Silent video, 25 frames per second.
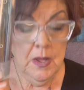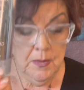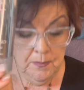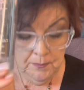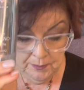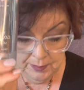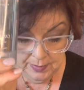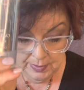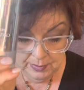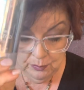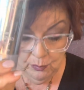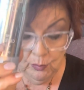
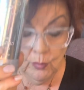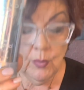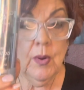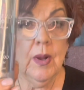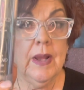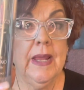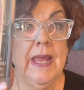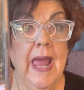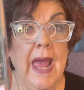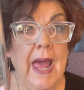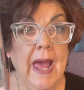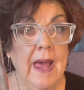But
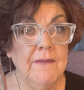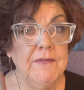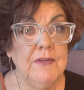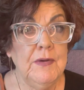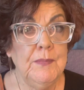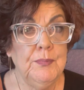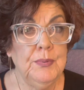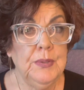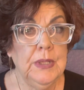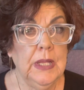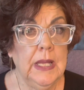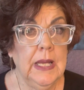
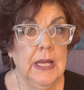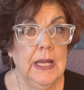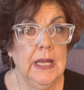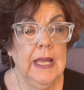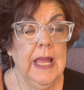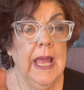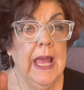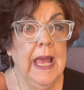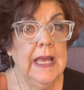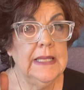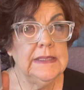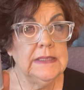cavapola
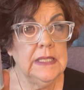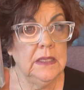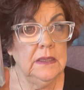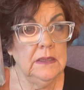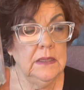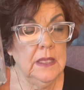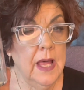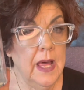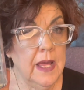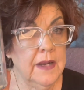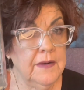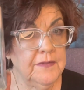has a
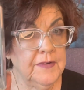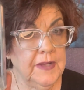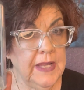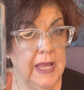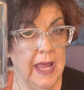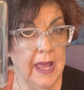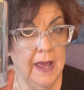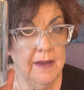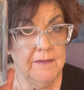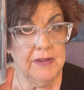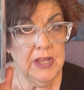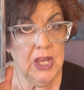lot of
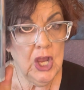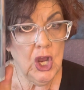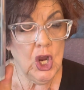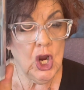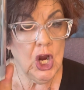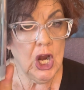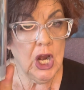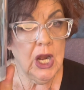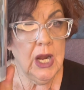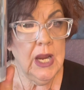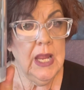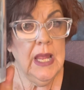
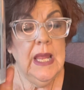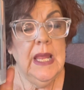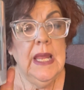caviar.